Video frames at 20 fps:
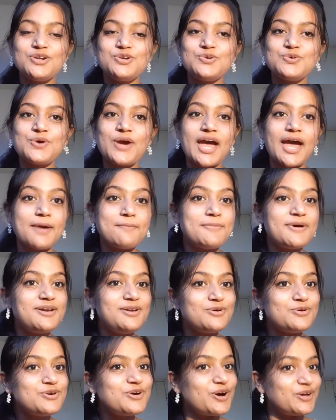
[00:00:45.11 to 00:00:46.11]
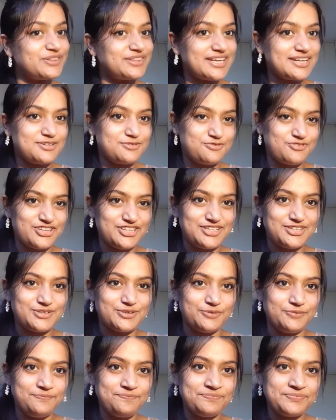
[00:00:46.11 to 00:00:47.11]
to have a look on that
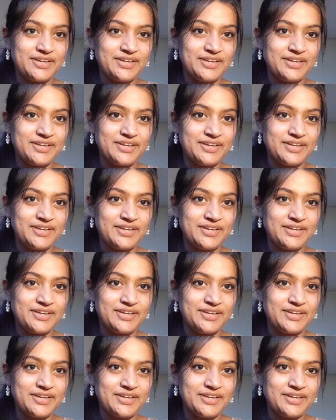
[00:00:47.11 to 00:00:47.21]
video.